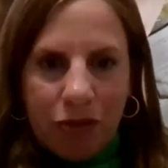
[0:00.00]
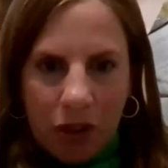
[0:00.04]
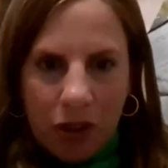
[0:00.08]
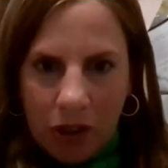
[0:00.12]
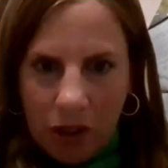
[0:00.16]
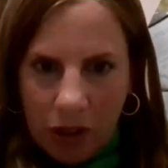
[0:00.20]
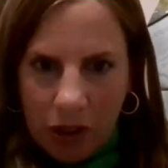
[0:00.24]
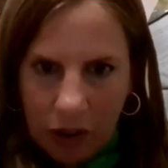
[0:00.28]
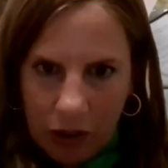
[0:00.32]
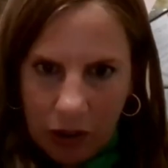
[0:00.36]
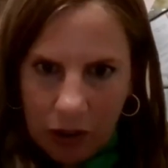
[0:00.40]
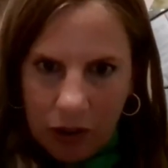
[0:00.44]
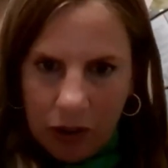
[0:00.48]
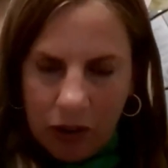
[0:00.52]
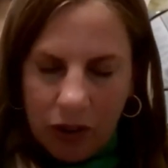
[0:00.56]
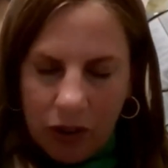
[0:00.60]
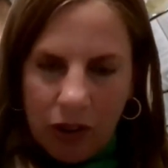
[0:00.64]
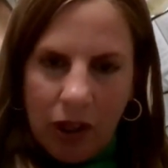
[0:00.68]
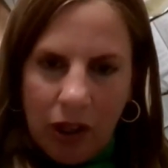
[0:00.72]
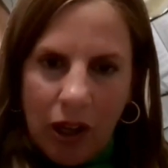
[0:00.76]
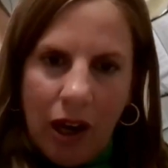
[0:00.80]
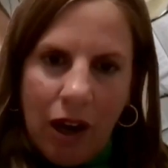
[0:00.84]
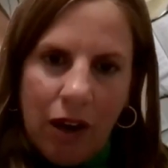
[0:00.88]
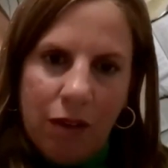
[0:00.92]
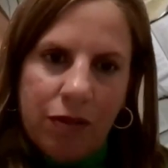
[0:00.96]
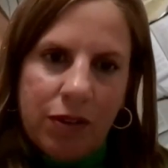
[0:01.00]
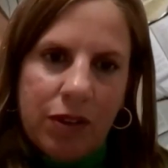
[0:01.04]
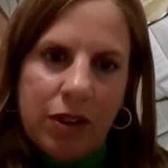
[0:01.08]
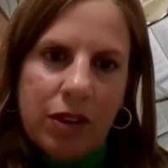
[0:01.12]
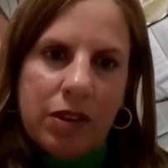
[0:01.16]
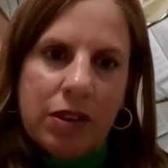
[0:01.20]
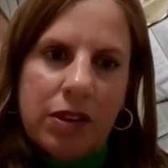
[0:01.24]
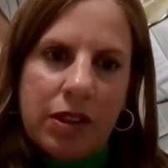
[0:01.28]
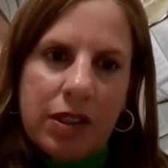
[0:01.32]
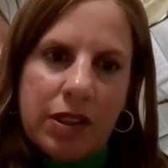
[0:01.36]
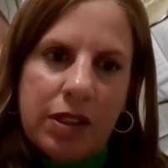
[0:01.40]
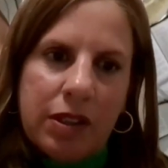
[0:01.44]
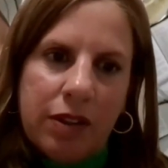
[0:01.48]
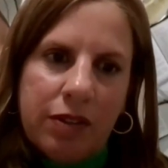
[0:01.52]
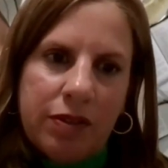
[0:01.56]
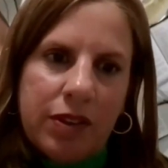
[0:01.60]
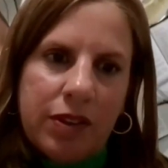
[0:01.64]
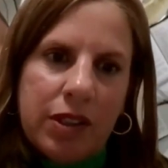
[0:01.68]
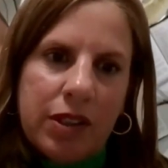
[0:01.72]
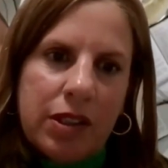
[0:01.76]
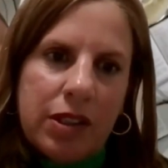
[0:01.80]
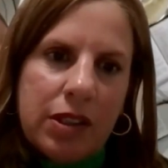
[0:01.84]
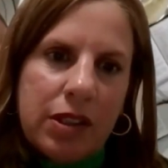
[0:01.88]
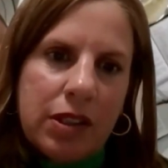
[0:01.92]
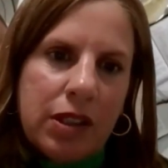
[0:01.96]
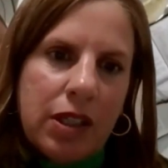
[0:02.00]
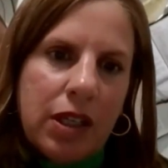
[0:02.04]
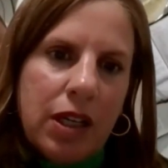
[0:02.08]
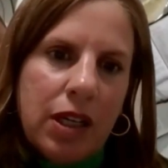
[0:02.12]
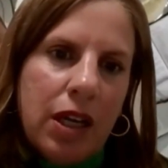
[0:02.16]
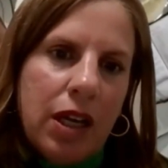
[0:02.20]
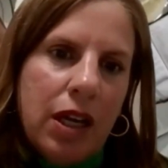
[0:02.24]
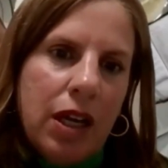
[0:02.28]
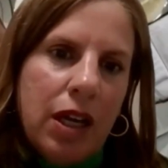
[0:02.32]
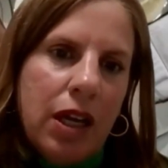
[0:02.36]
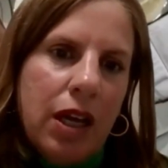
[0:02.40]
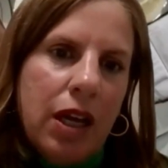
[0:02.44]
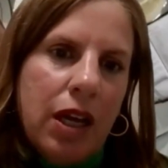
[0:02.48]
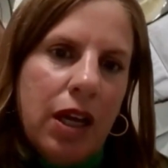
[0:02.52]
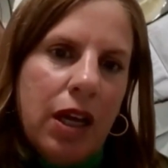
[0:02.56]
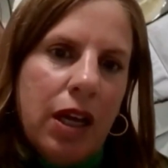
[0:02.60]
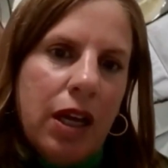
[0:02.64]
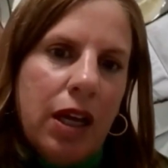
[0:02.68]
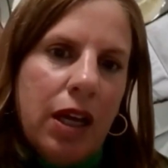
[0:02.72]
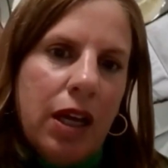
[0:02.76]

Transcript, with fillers: after yeah. after the service. Yeah.